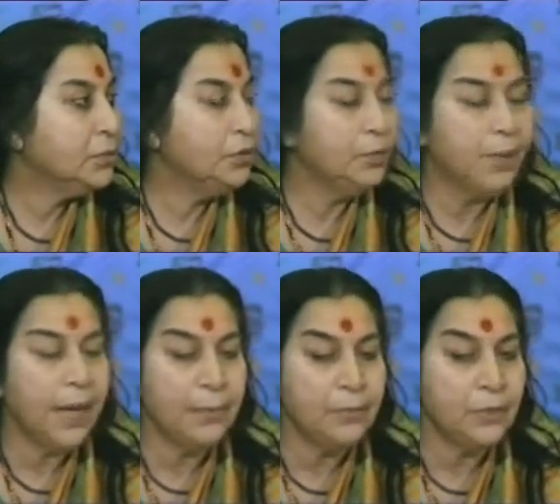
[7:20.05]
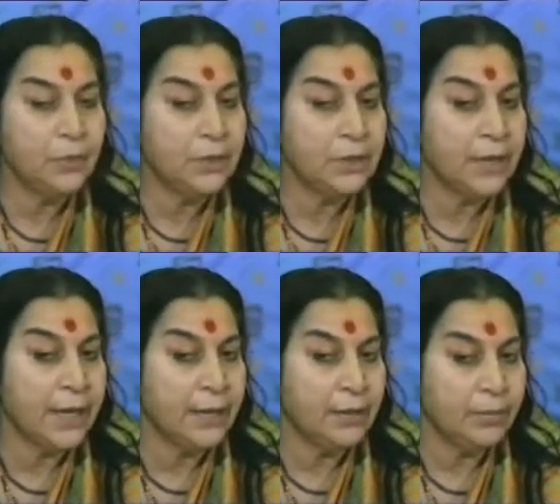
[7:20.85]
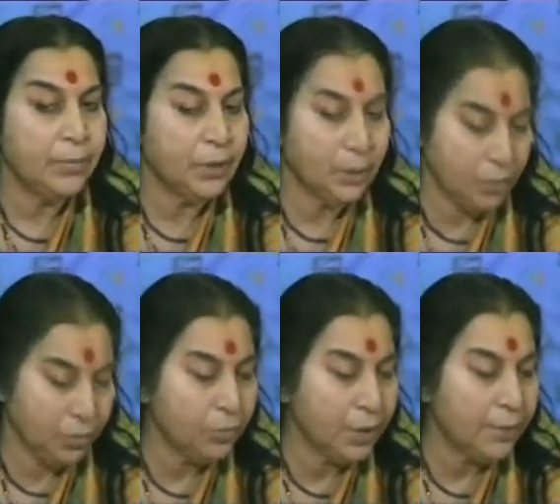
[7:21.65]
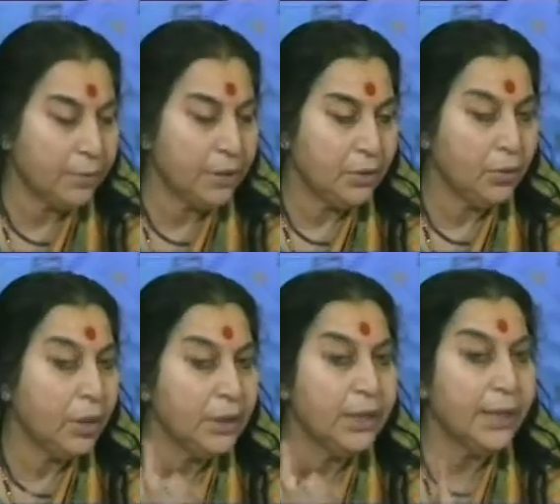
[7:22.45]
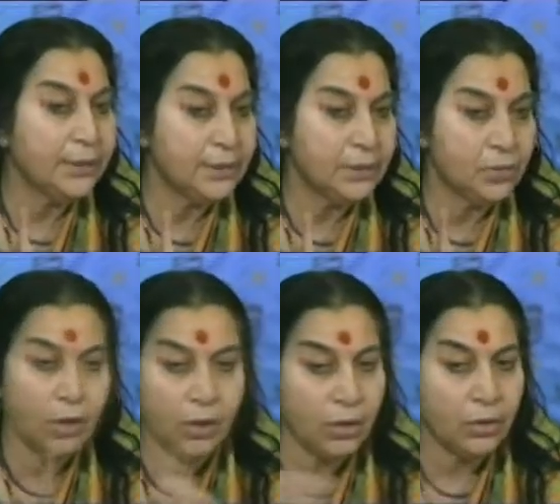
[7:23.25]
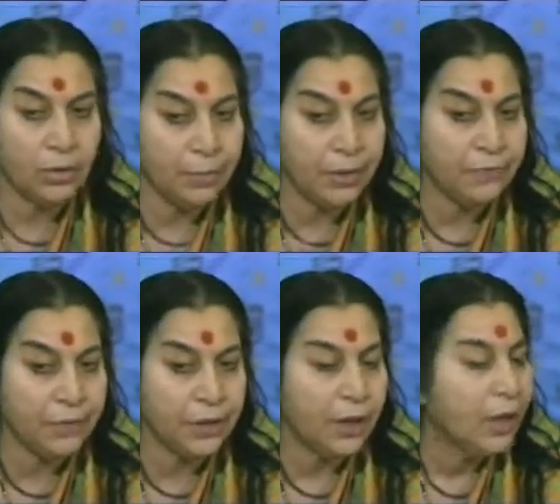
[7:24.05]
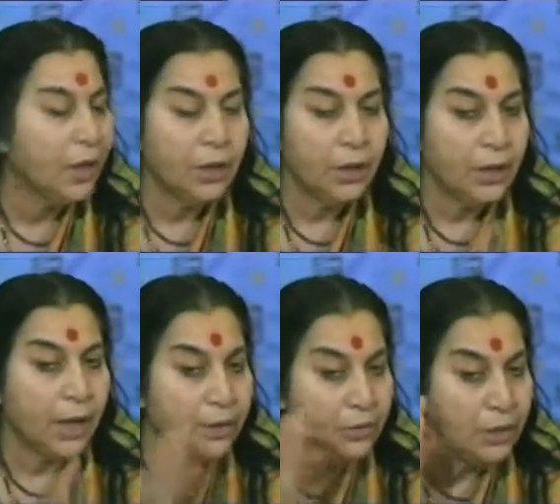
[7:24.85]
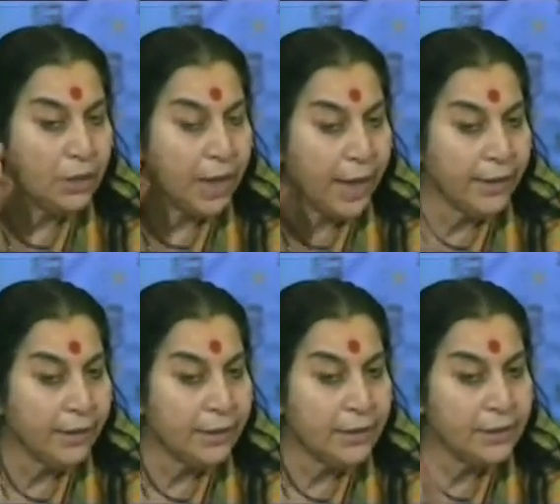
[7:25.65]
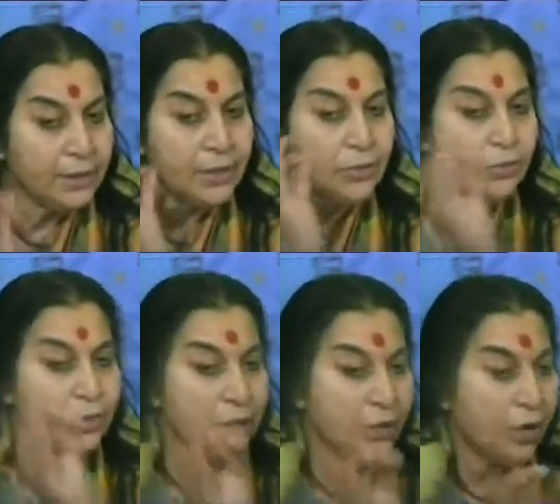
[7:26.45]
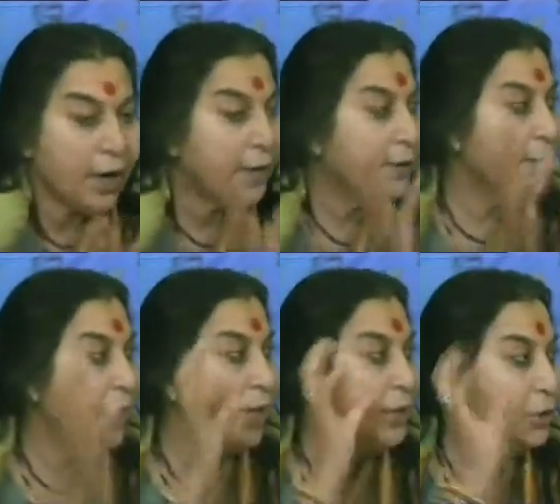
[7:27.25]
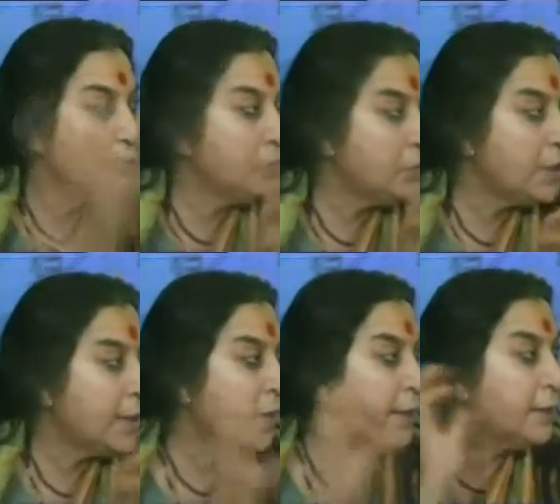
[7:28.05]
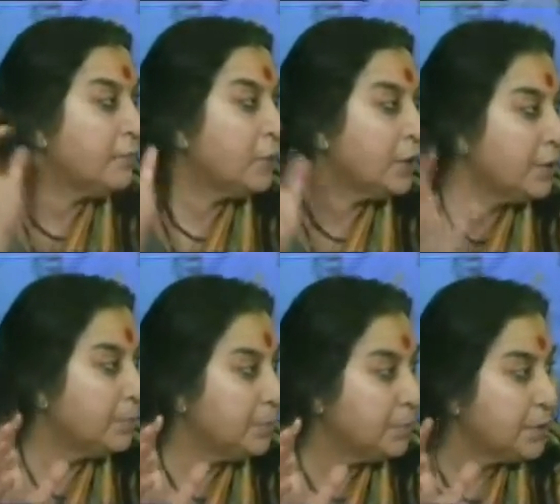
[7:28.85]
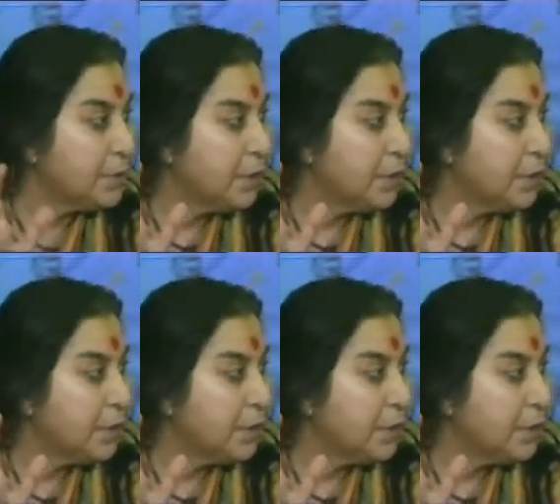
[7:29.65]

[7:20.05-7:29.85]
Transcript: You should be absolutely silent because you can be. You are in the axis, you are not on the periphery. Actually, the anger is just to see your anger and use that anger for that purpose.